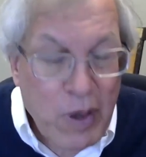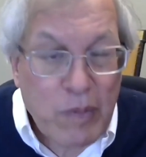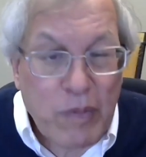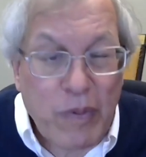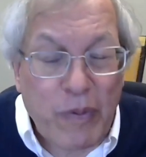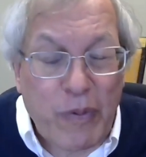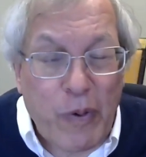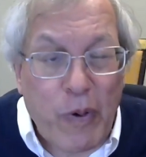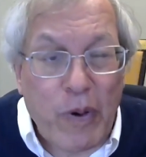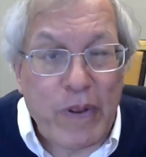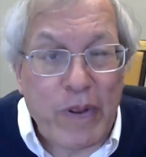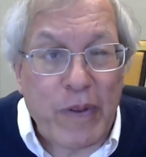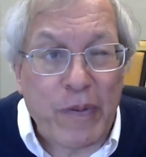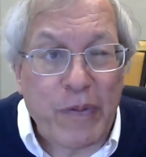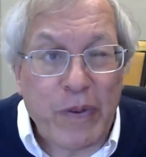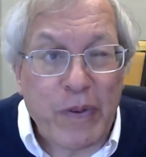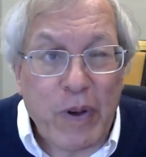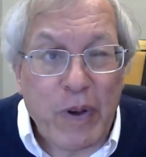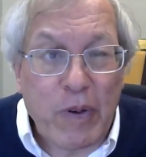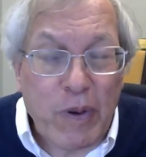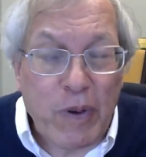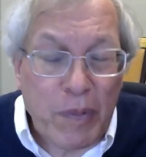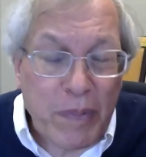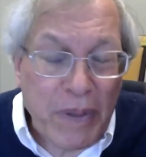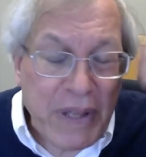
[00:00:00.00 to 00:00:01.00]
Before the
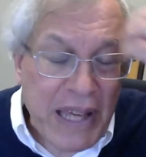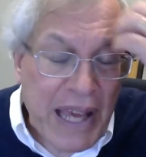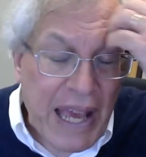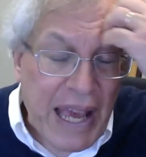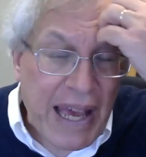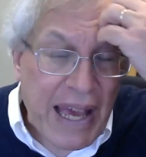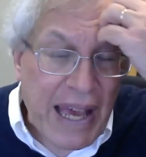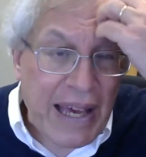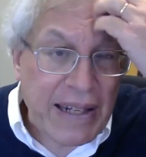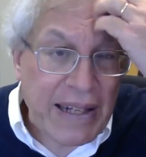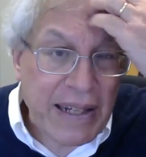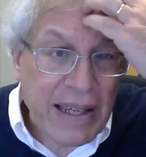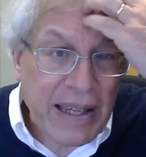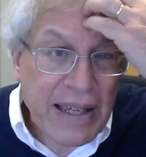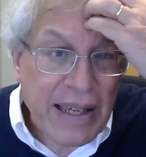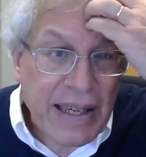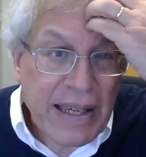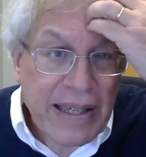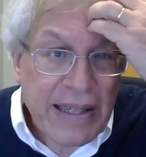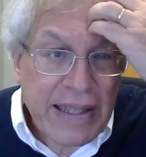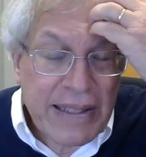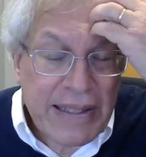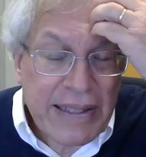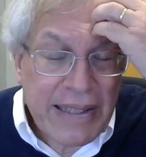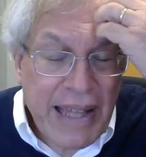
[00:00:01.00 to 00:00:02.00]
funeral began,
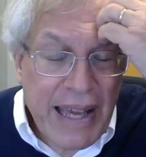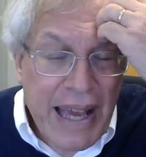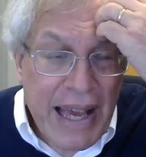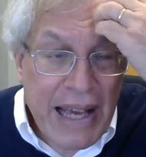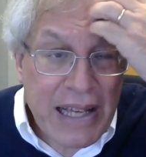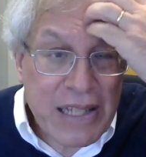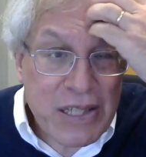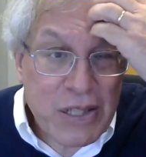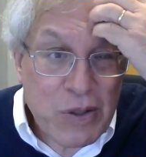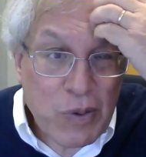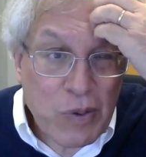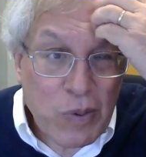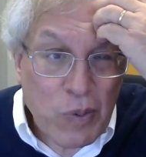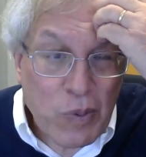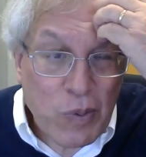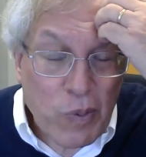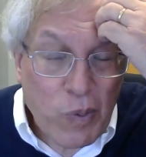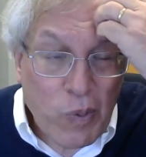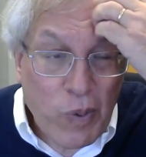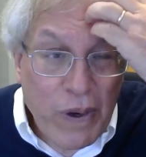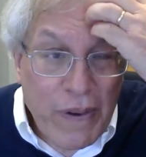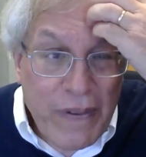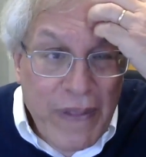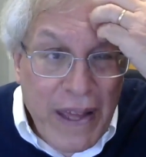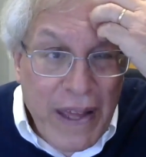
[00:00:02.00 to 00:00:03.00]
they asked
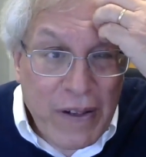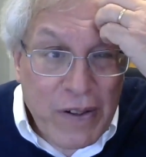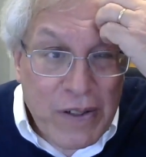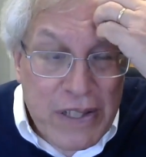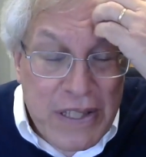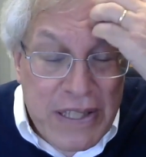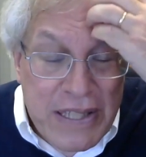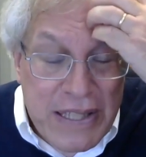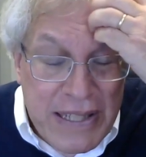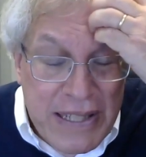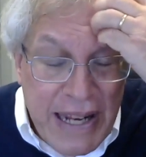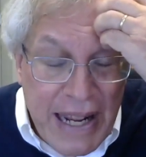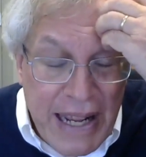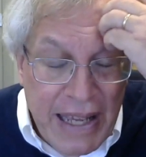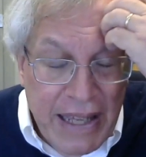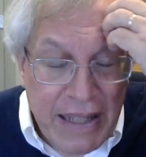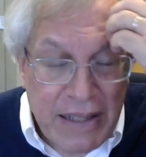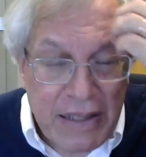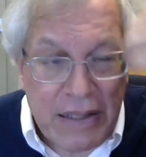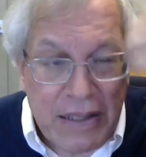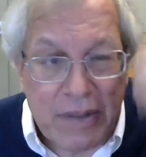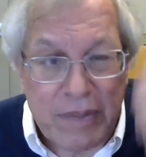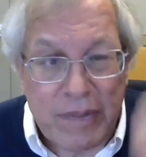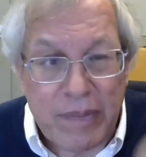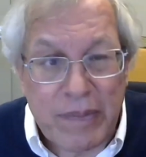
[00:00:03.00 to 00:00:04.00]
where they could
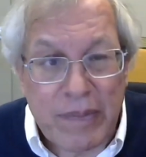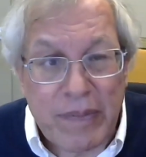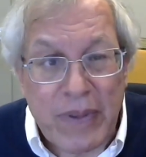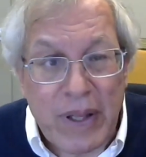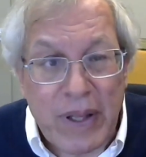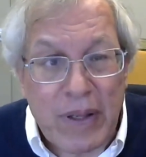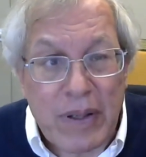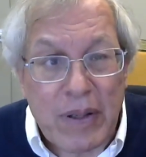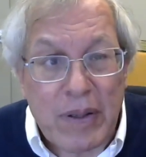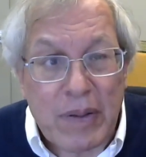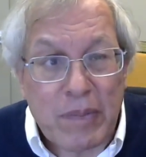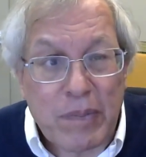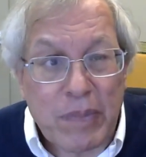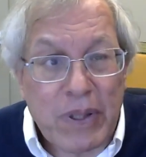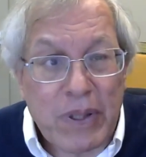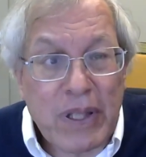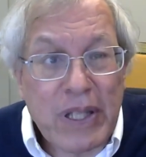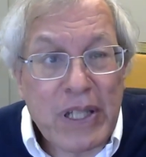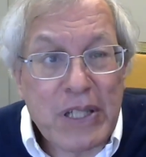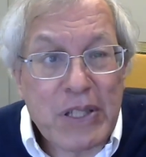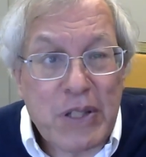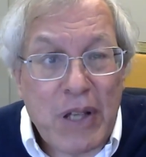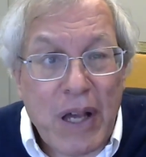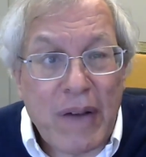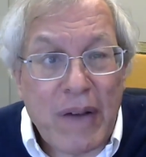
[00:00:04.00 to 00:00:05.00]
stand.
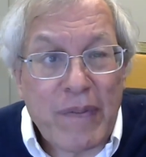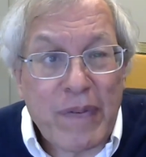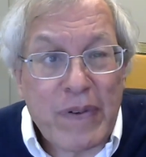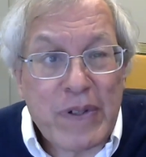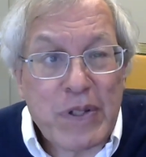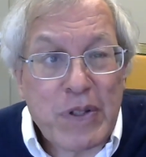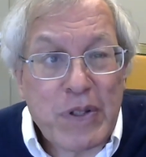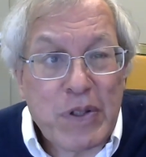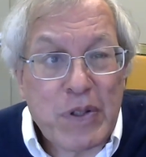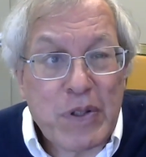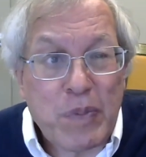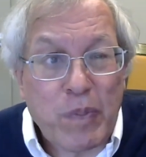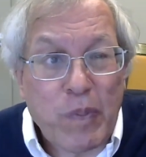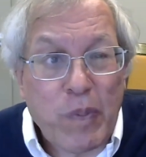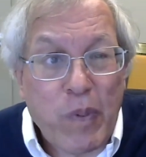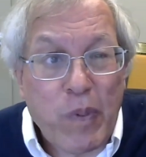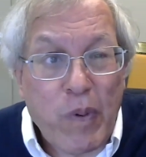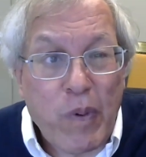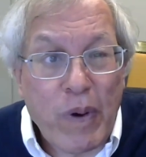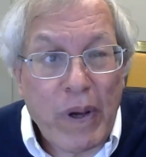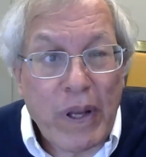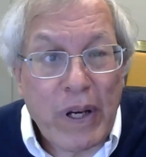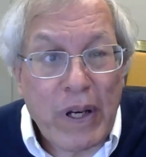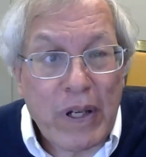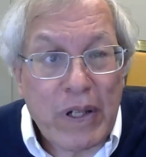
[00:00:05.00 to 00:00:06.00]
Police officers
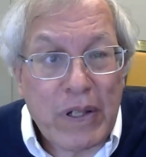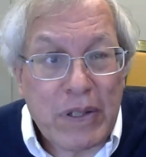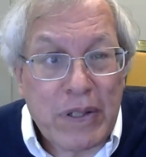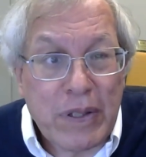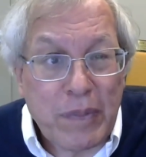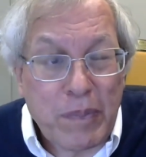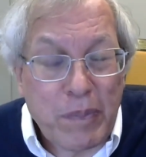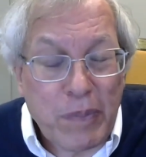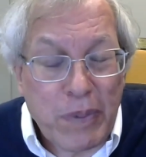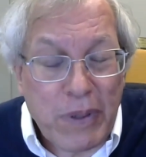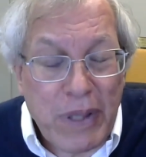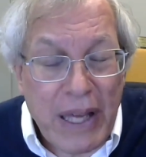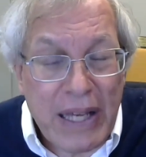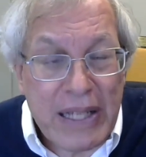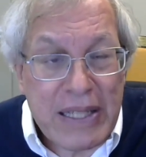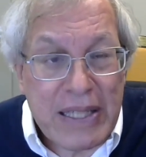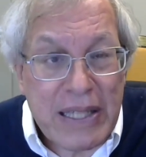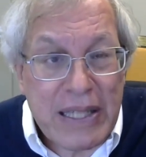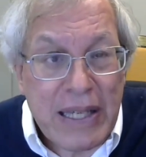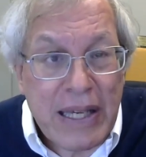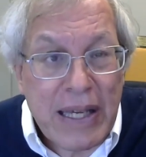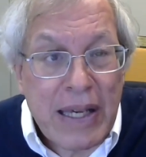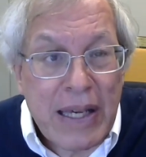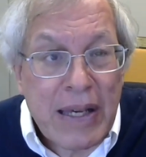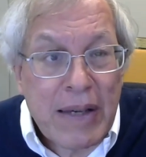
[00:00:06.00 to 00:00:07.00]
pointed to a
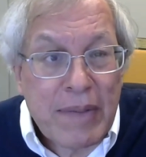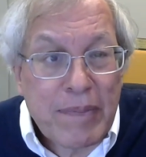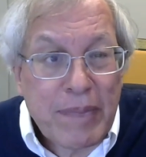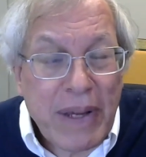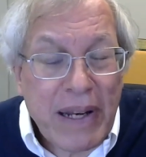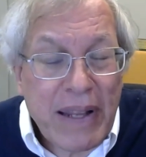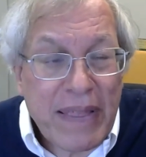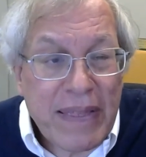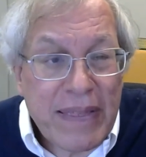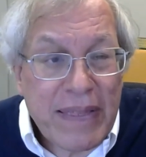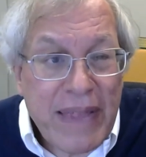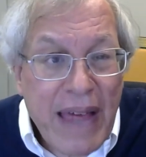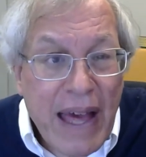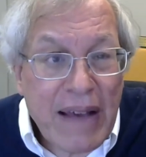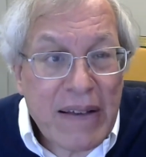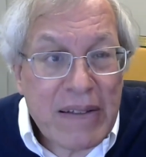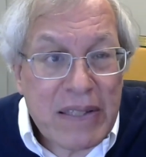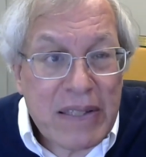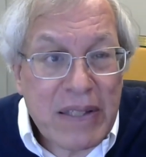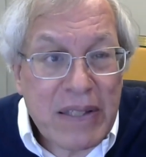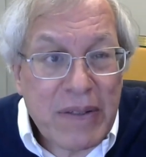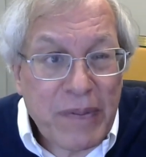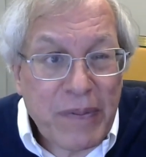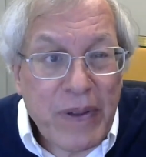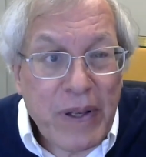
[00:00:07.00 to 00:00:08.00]
place about a
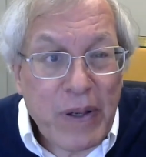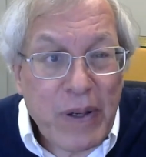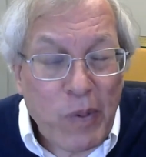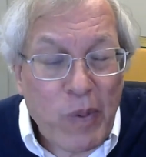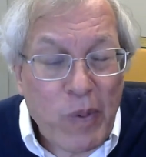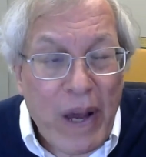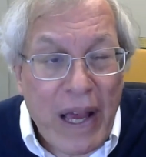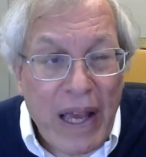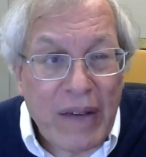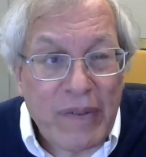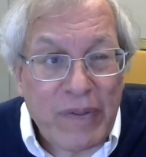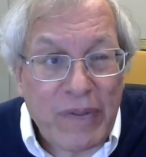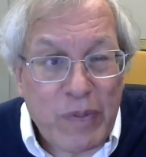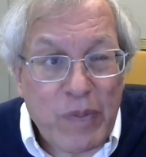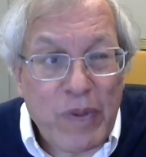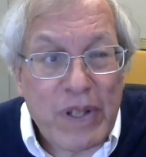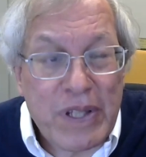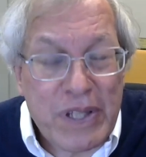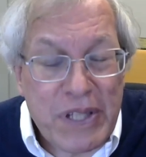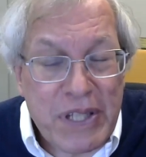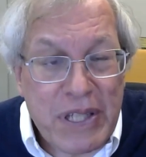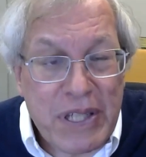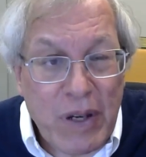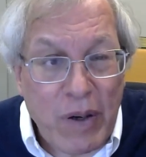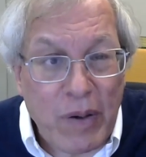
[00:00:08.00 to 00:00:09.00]
thousand feet away from where
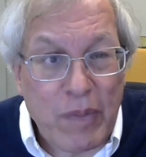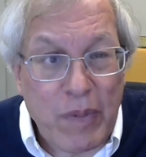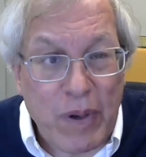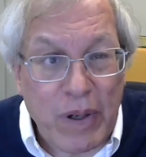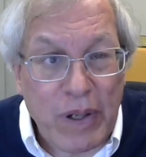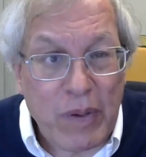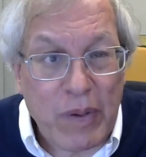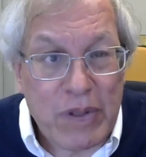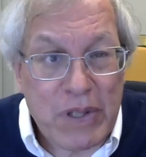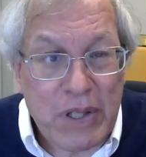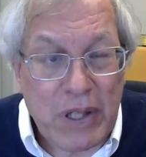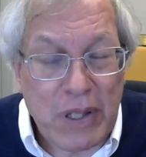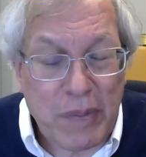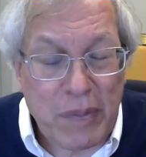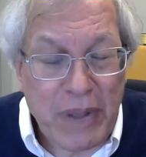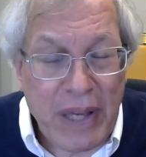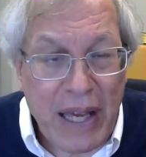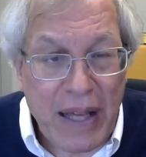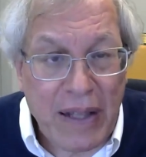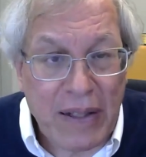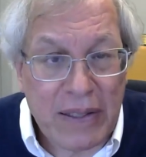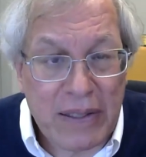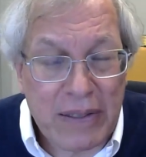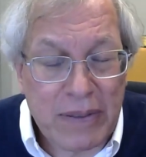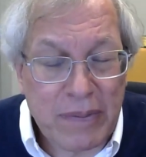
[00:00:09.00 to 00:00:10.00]
the ceremony was going to be
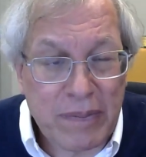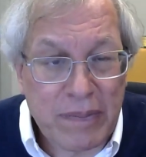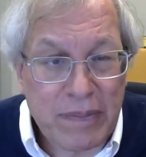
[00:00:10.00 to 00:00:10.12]
held.